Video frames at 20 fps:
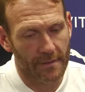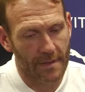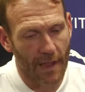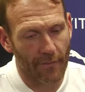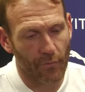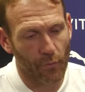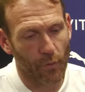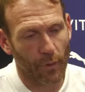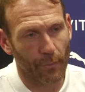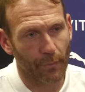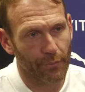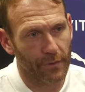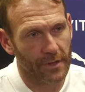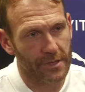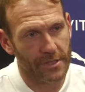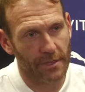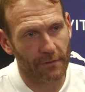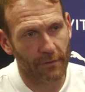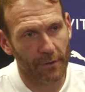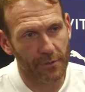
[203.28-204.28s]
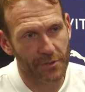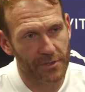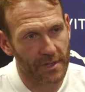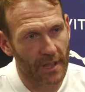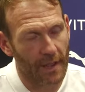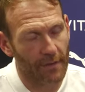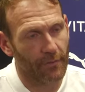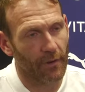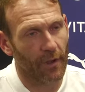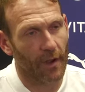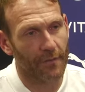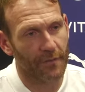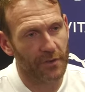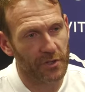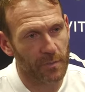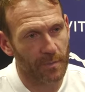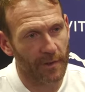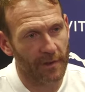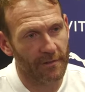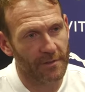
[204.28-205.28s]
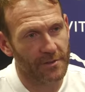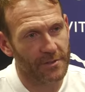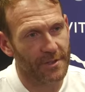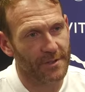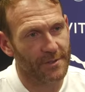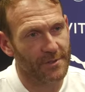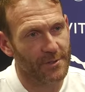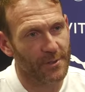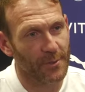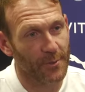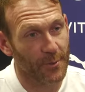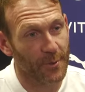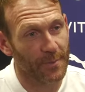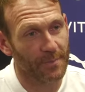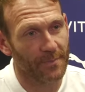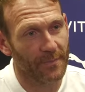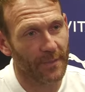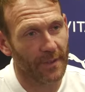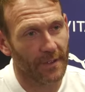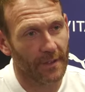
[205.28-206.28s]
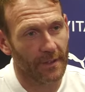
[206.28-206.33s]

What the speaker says: everyone brings their own set of life experiences to them.